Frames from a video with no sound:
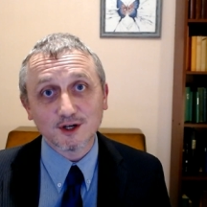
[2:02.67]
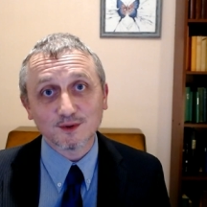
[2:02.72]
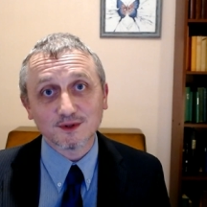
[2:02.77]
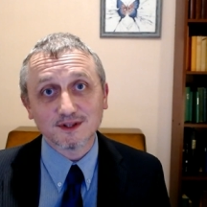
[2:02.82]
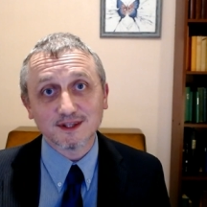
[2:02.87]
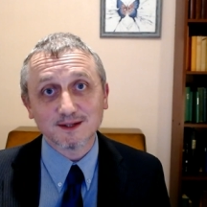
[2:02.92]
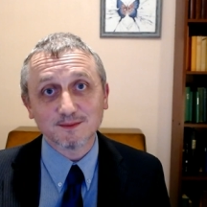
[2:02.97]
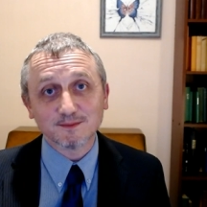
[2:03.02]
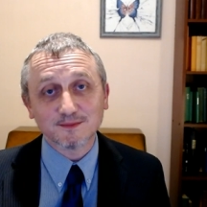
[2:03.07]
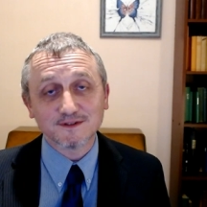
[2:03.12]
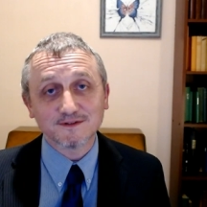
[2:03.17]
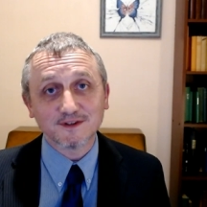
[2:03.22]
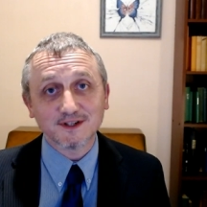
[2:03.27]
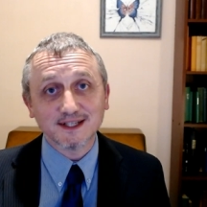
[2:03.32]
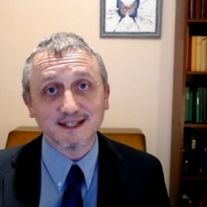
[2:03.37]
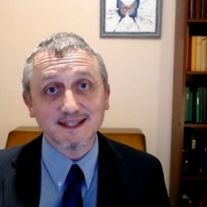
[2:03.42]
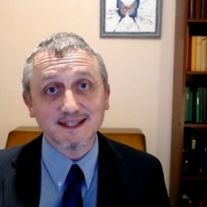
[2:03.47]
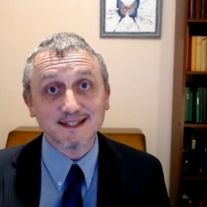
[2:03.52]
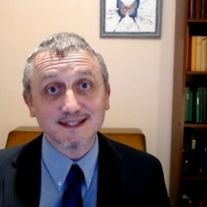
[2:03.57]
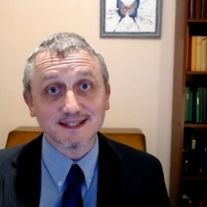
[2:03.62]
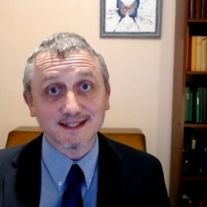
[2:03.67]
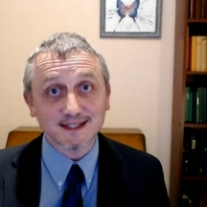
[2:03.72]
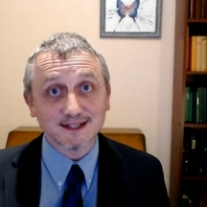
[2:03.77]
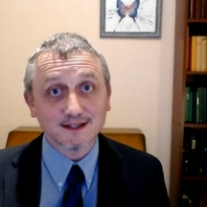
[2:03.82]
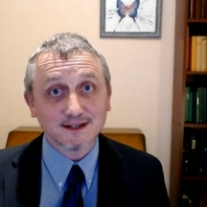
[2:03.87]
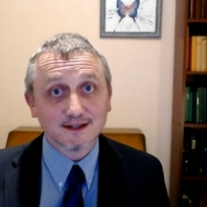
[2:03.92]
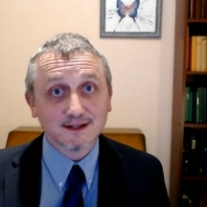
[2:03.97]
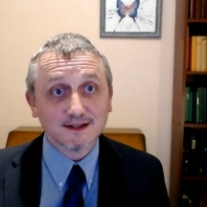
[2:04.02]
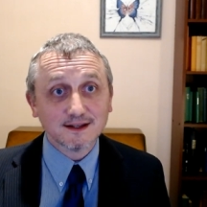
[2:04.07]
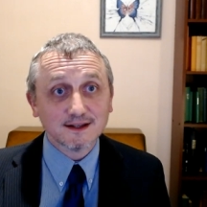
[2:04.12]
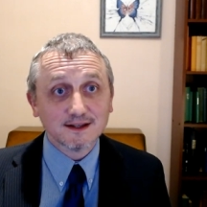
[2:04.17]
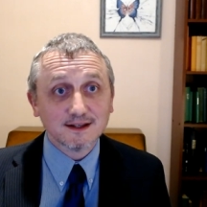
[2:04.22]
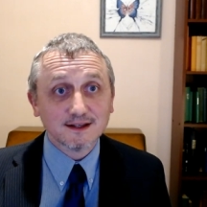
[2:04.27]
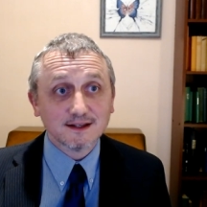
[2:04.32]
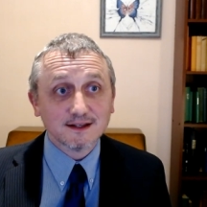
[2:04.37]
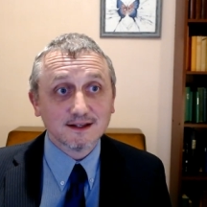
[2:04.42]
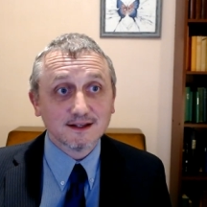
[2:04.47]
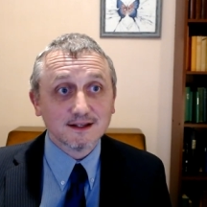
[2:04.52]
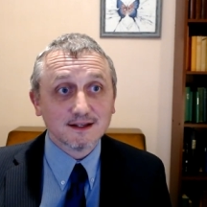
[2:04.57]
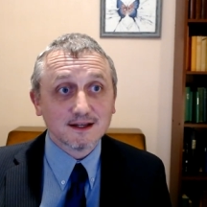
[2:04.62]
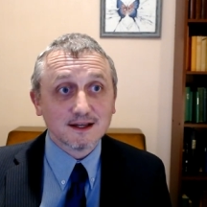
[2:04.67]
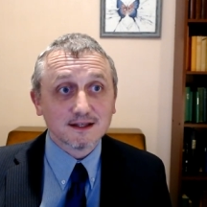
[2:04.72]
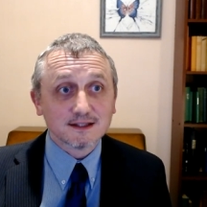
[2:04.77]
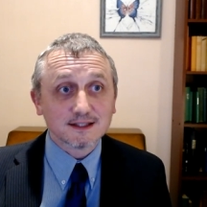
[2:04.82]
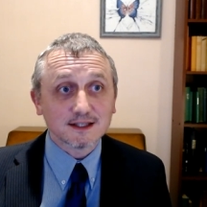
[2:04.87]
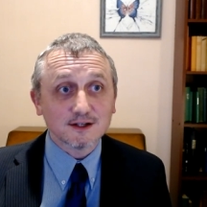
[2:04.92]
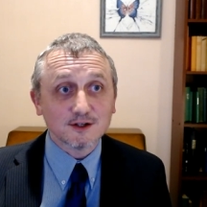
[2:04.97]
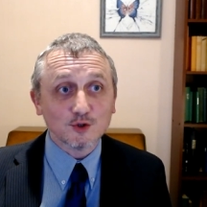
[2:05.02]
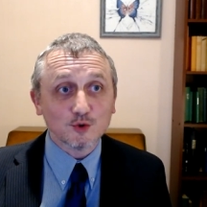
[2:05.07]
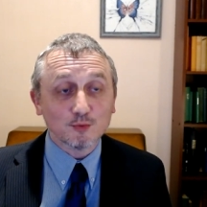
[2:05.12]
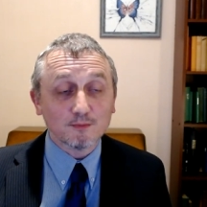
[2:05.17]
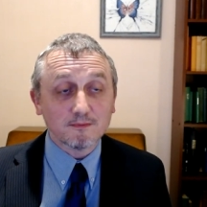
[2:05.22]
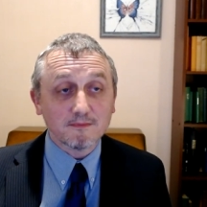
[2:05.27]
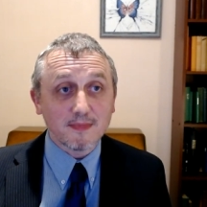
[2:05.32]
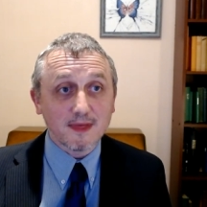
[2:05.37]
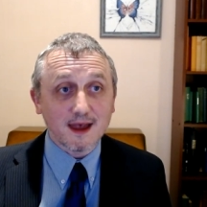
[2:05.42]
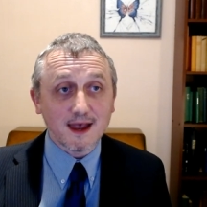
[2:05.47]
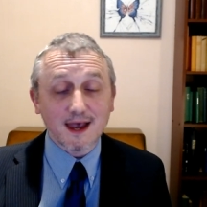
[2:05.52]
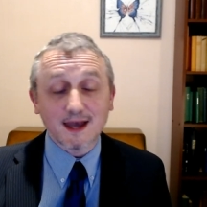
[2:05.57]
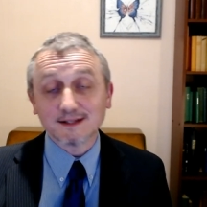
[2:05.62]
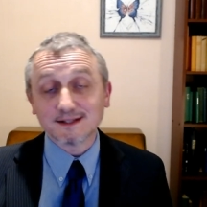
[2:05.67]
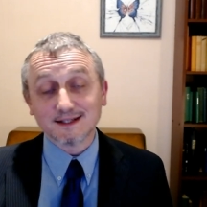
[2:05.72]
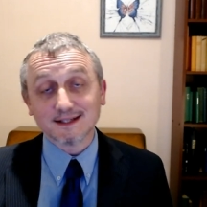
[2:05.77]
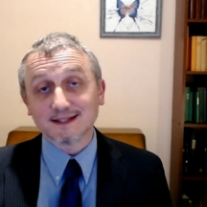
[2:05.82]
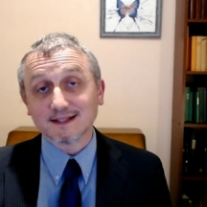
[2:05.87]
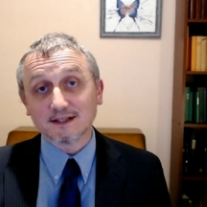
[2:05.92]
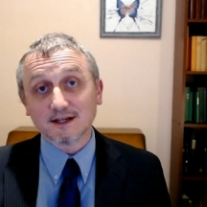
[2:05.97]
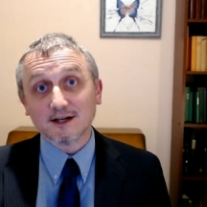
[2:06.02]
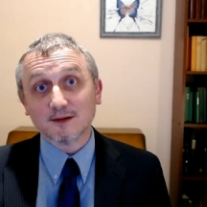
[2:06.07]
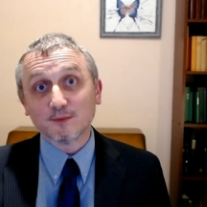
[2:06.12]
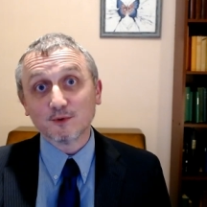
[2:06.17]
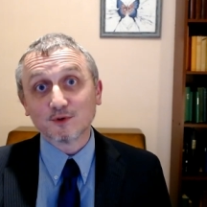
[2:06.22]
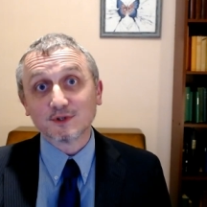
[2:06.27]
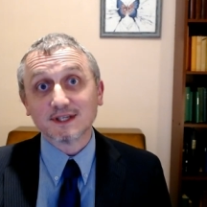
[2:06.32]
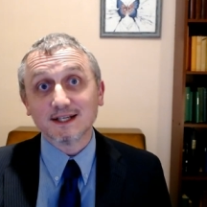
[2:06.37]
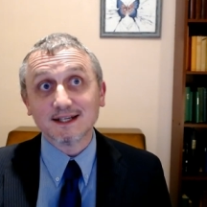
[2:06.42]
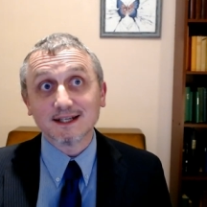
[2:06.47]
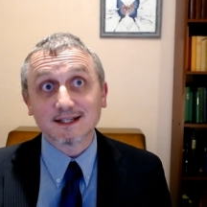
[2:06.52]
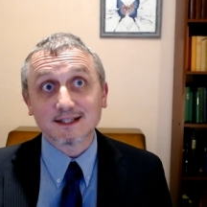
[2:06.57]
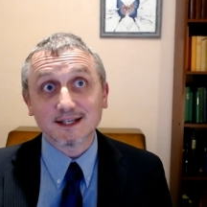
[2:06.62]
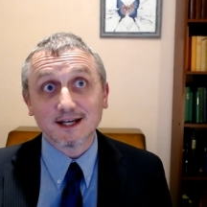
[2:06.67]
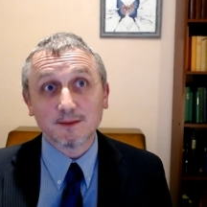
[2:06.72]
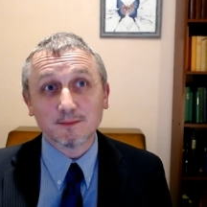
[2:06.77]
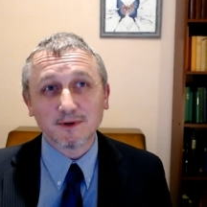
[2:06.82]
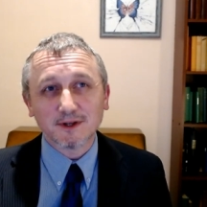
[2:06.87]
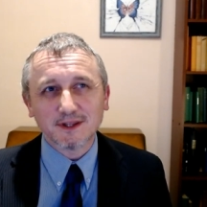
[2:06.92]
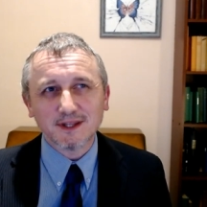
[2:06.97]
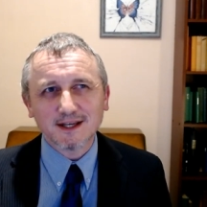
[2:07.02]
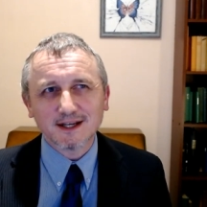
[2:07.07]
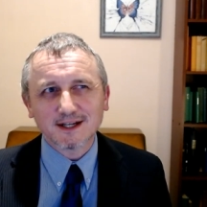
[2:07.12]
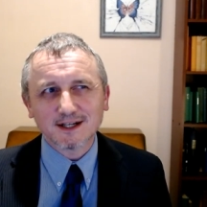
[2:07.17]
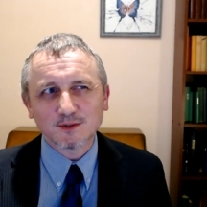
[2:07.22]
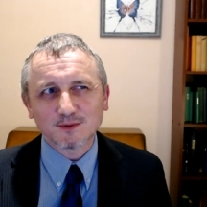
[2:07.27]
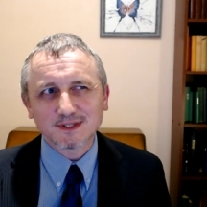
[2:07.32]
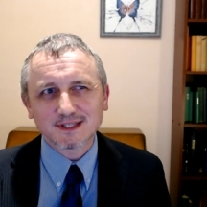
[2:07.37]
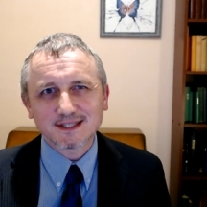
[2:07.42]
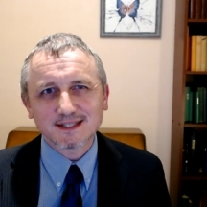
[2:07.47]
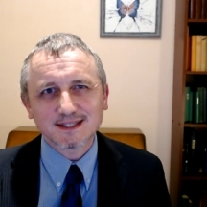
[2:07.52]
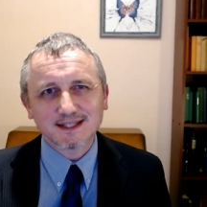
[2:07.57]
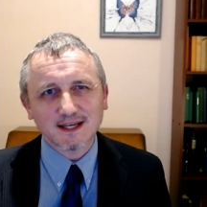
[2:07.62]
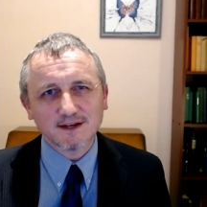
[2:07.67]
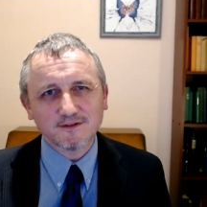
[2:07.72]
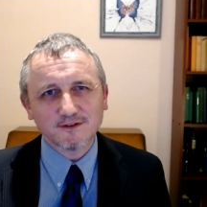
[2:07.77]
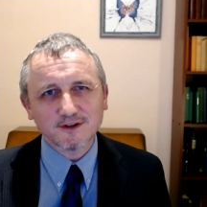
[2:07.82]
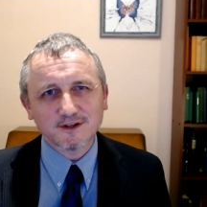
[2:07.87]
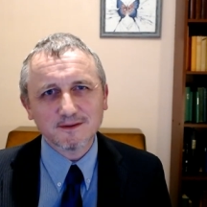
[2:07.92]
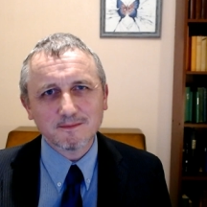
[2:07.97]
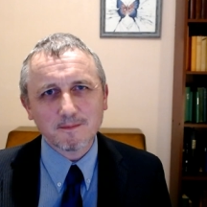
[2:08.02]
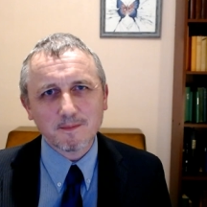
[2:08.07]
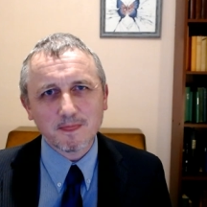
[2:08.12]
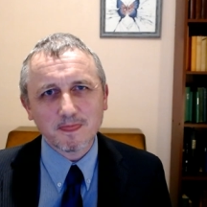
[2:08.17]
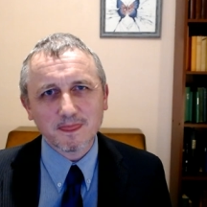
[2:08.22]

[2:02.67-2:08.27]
with numbers very easy. So as an example, silly example, I think I was seven